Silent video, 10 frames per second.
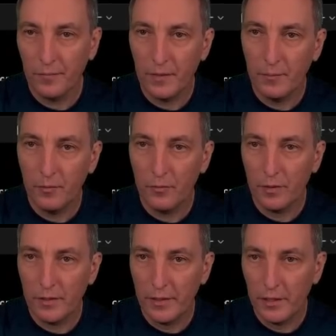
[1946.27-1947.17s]
Demo
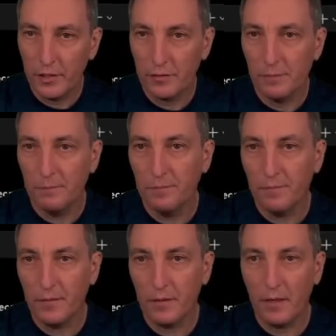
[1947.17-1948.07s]
1 agent.
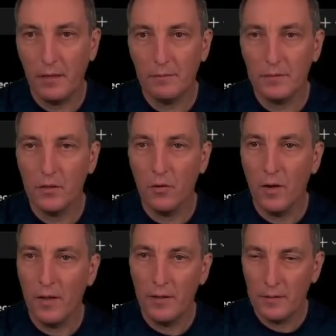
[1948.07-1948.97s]
Okay. So
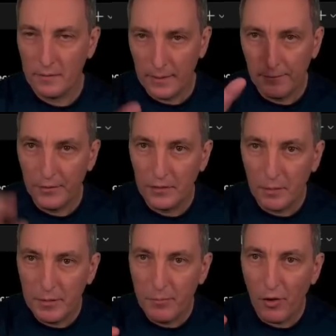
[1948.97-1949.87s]
it's kind of a little
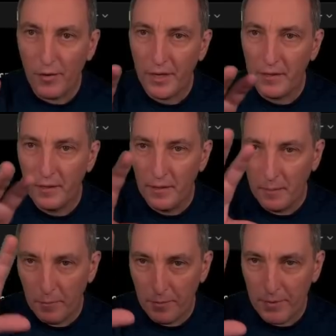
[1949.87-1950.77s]
bit boring,
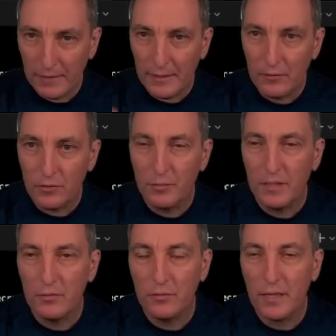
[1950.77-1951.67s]
but that allows me
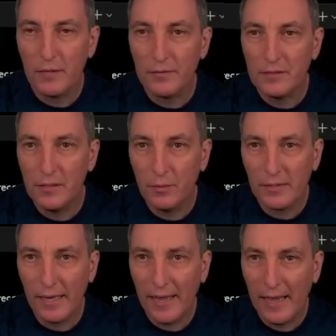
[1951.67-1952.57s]
to kind of see what
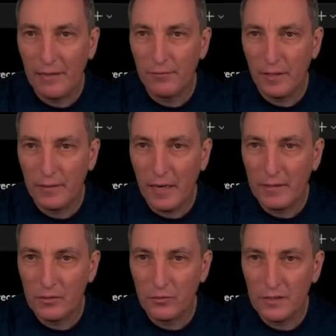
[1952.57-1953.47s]
I have. And now
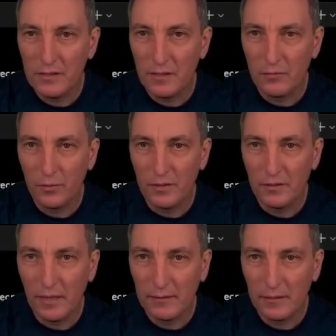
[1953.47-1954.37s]
it's consistent. When it
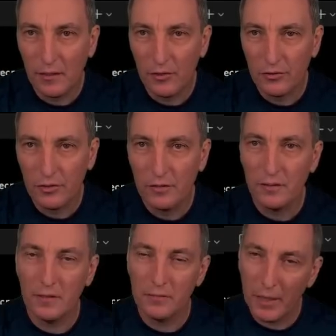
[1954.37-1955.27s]
starts at 100
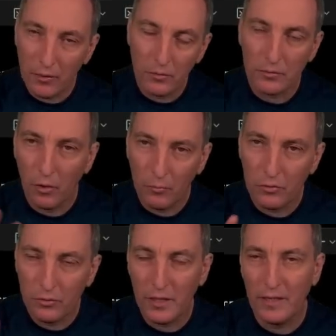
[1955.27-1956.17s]
is my own home
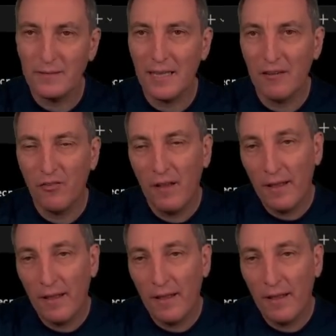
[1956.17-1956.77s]
cooking stuff.